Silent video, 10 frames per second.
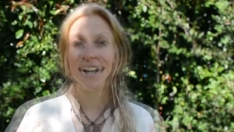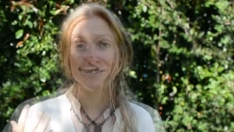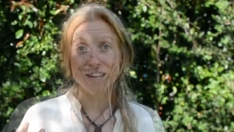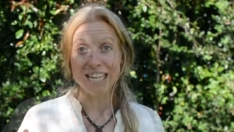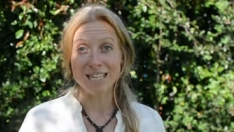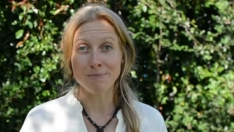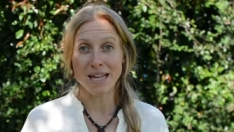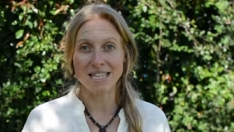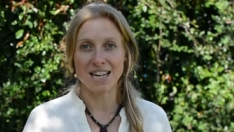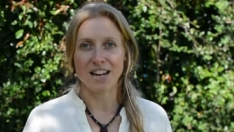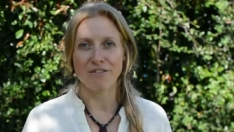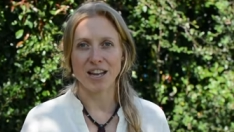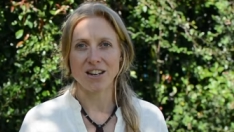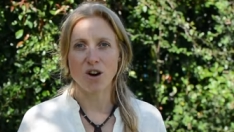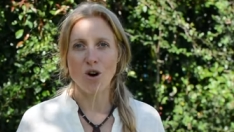It really depends in
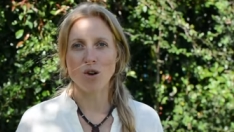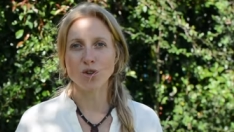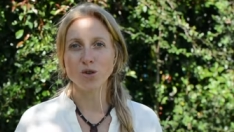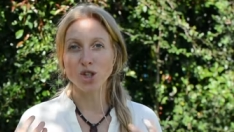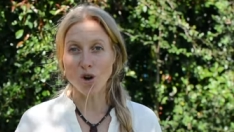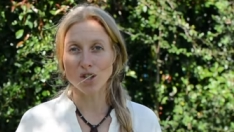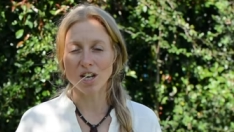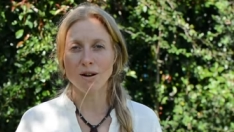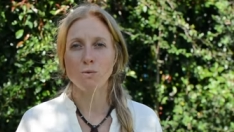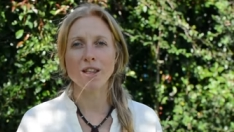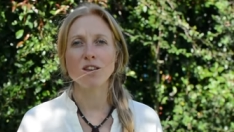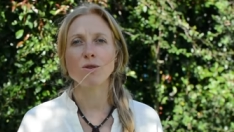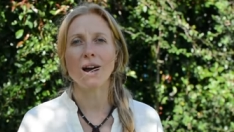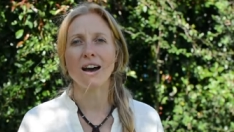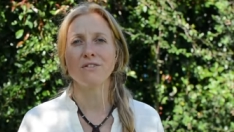Ayurveda on your dosha and whether you
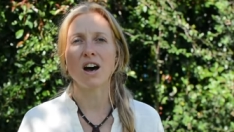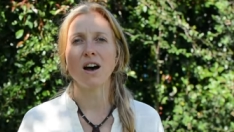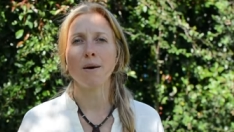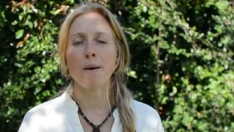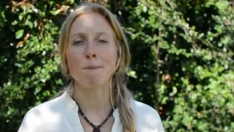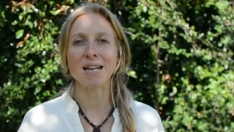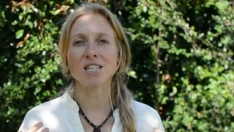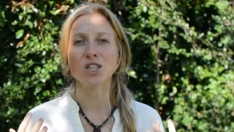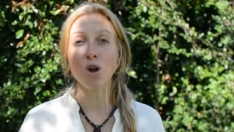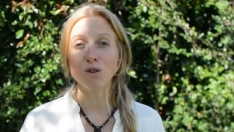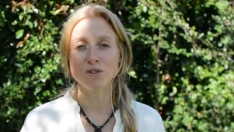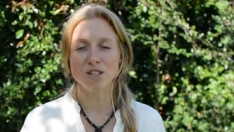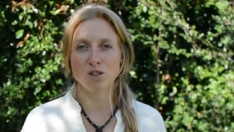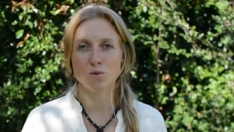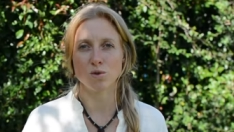have a, a better
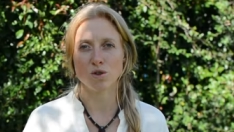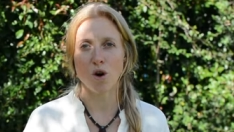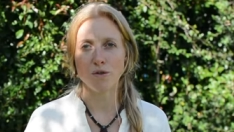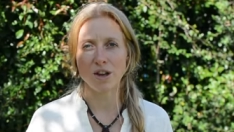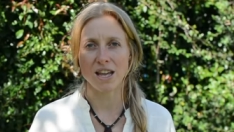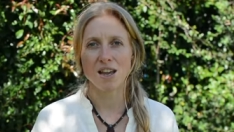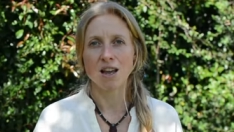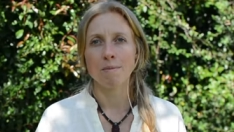tolerance towards coffee.